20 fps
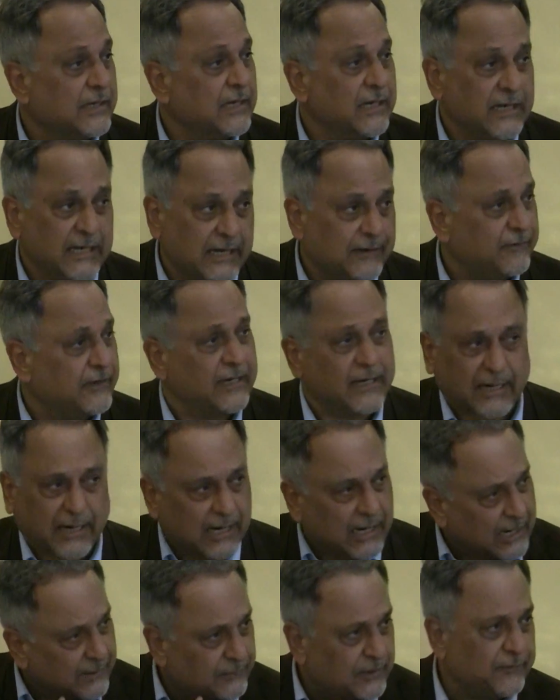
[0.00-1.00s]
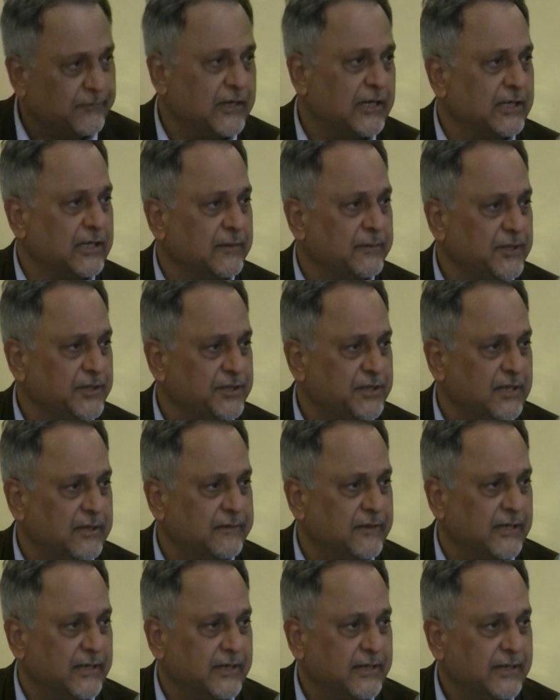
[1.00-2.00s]
Indian Navy, arm the Vietnamese
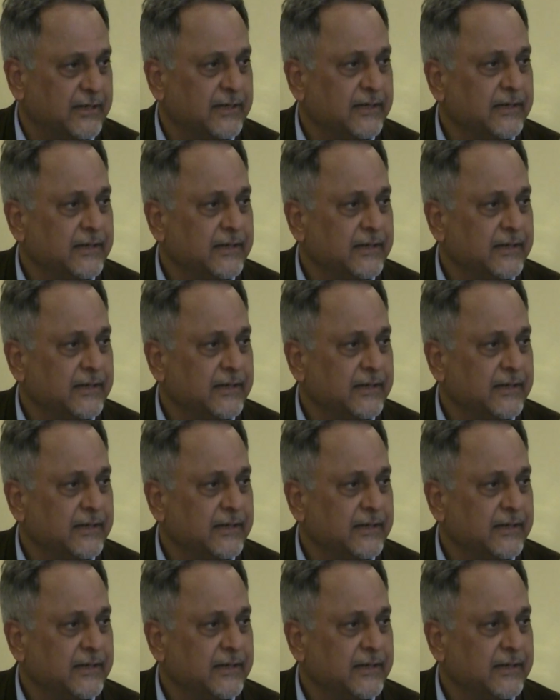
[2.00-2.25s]
Navy.